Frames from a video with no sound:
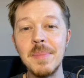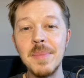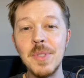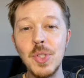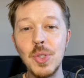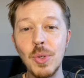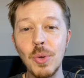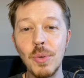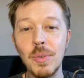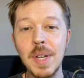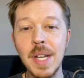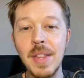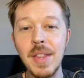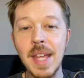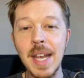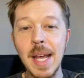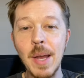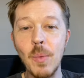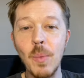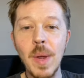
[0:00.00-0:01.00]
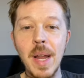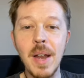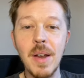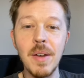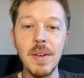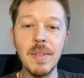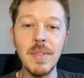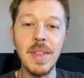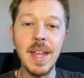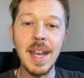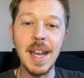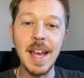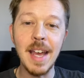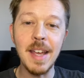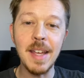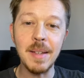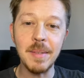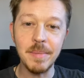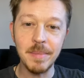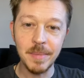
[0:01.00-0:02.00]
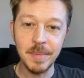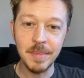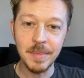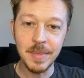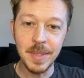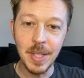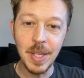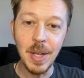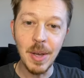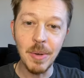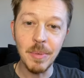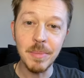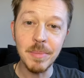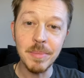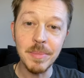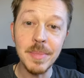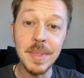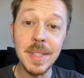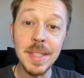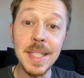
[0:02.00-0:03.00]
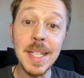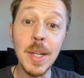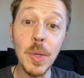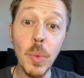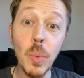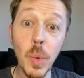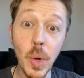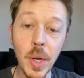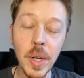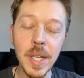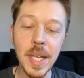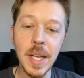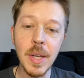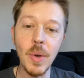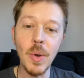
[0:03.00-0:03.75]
jewelry that I wear that I, you know, did a working